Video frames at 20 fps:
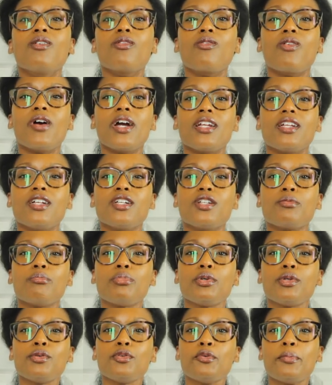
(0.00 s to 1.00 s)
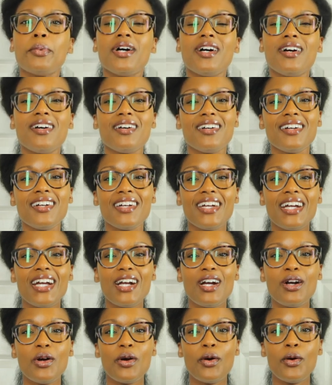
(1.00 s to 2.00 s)
right under boob
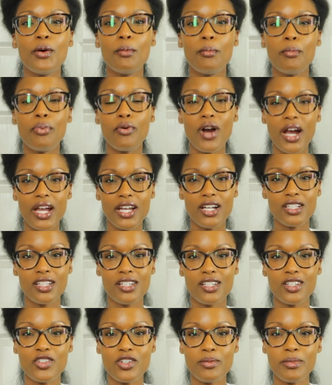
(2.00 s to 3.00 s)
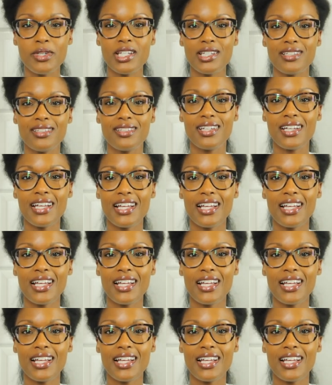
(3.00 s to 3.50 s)
prior to trimming.